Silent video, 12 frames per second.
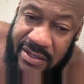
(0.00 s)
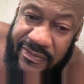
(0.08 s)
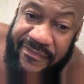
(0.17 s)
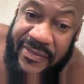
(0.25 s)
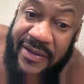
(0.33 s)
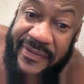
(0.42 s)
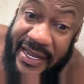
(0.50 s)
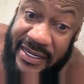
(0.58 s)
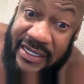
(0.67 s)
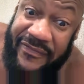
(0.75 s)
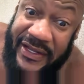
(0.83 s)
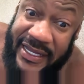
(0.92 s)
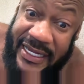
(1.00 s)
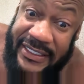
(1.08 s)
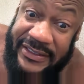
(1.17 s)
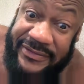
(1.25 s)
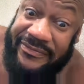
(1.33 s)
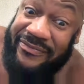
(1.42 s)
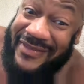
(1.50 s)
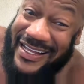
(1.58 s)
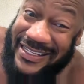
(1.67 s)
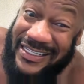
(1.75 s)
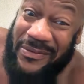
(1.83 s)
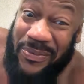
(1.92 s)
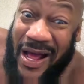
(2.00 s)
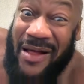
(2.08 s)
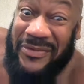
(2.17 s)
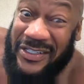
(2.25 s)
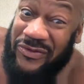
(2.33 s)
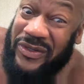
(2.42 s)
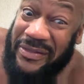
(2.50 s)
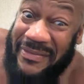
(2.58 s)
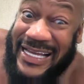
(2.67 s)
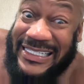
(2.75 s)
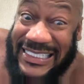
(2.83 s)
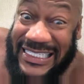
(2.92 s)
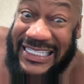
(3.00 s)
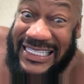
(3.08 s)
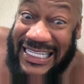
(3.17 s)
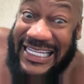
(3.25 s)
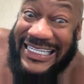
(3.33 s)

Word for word: Maybe I need a vacation. But I think the problem is really my teeth.